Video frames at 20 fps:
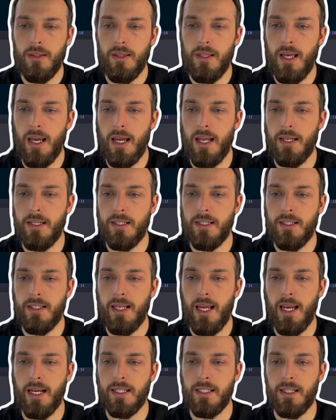that
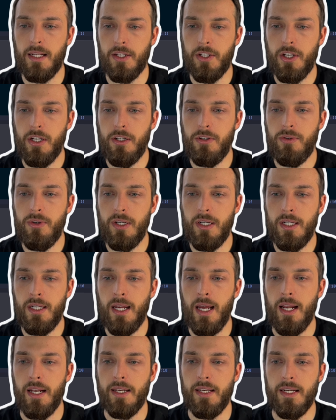takes the children
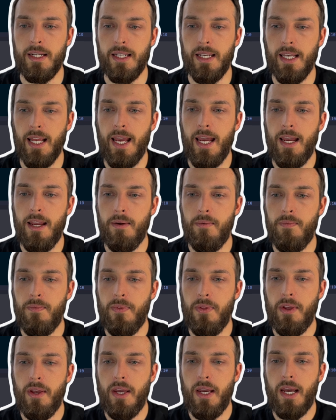and the delay,
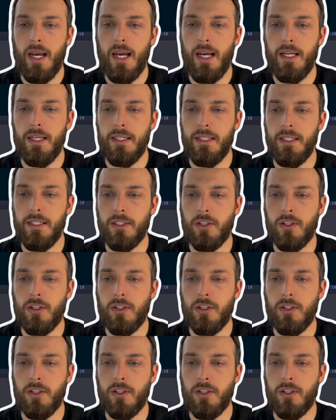and this